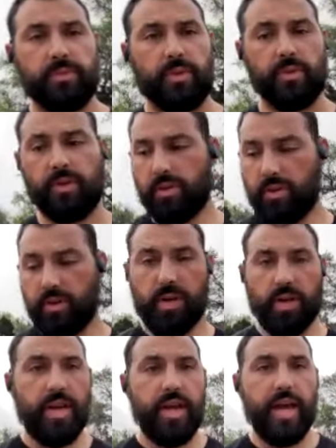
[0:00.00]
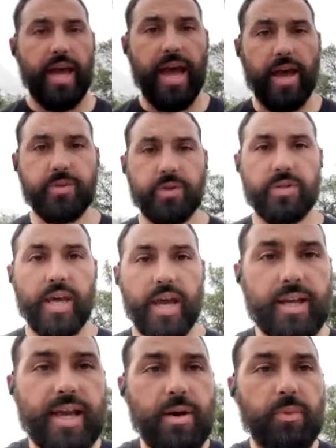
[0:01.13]
Good. Abs are tight.
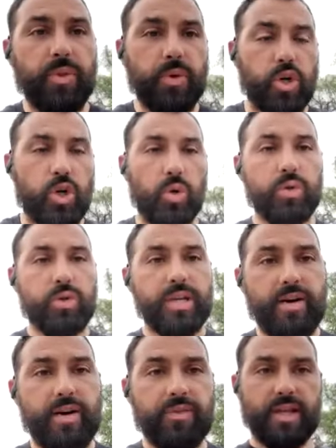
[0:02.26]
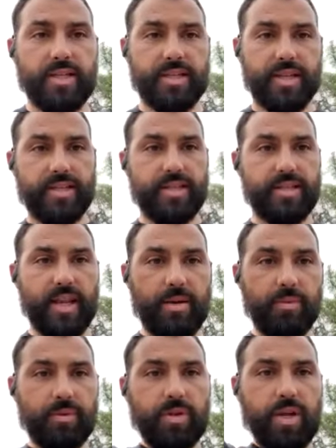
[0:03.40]
Again, with those shoulders, everything stays nice and
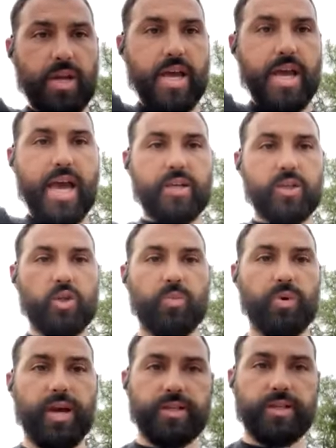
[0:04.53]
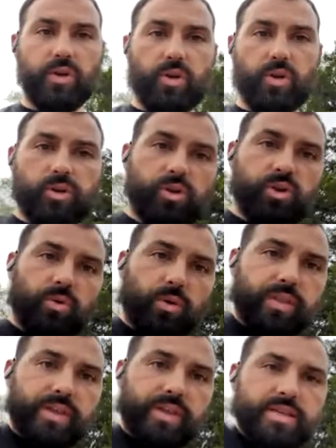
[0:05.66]
stable. As you press, if you notice you're doing one of
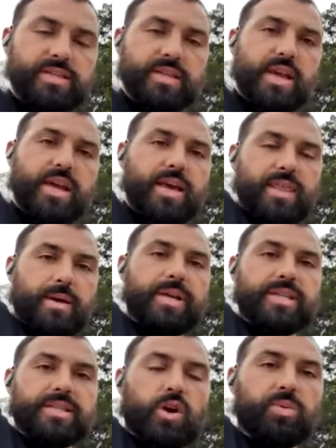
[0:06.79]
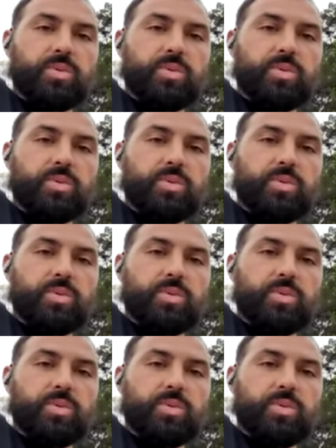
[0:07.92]
these, that means the oblique